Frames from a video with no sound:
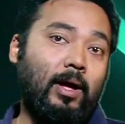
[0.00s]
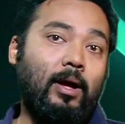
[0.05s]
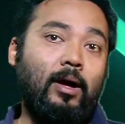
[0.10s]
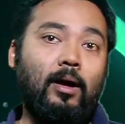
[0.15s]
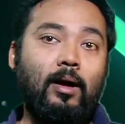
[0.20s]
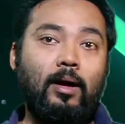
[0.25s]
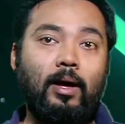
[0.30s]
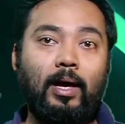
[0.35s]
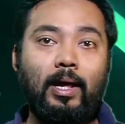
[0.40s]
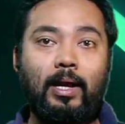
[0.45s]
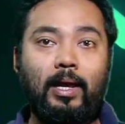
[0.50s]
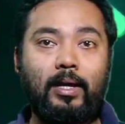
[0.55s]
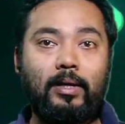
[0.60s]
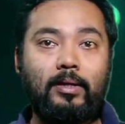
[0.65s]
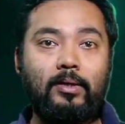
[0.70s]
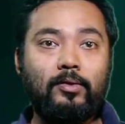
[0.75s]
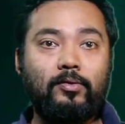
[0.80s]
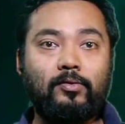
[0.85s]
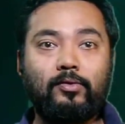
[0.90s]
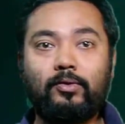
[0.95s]
a
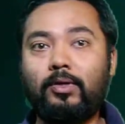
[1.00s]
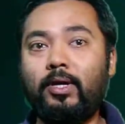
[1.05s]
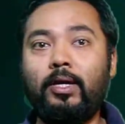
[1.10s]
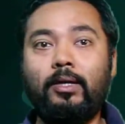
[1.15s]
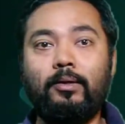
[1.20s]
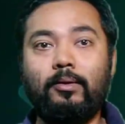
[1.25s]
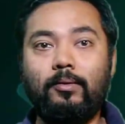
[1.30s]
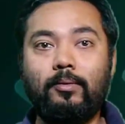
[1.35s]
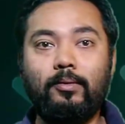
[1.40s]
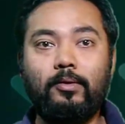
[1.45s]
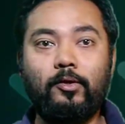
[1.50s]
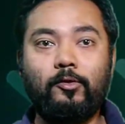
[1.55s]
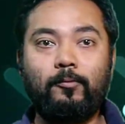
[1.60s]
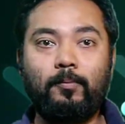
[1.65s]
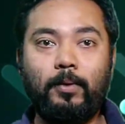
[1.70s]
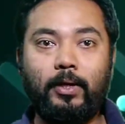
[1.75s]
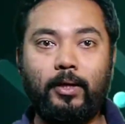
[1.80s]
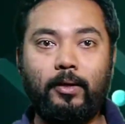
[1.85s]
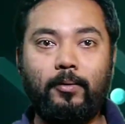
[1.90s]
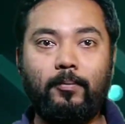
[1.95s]
LED screen
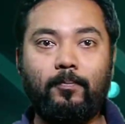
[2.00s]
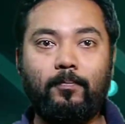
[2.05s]
display?